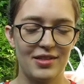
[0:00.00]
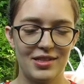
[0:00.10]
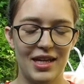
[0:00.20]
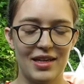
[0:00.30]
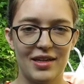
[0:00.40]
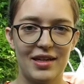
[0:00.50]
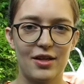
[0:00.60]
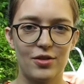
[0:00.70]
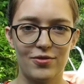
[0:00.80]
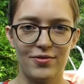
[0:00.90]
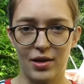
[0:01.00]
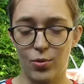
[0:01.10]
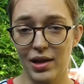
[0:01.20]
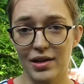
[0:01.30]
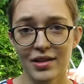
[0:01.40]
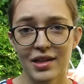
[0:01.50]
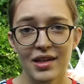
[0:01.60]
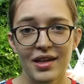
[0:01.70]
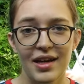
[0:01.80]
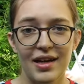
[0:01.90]
taken care of very well,
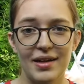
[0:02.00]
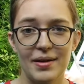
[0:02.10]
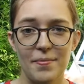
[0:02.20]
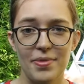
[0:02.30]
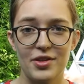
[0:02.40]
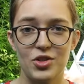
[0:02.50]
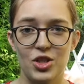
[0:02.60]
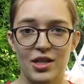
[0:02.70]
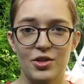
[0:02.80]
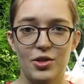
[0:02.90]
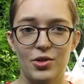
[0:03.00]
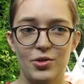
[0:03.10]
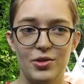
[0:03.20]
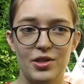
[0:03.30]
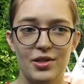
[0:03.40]
the gel coat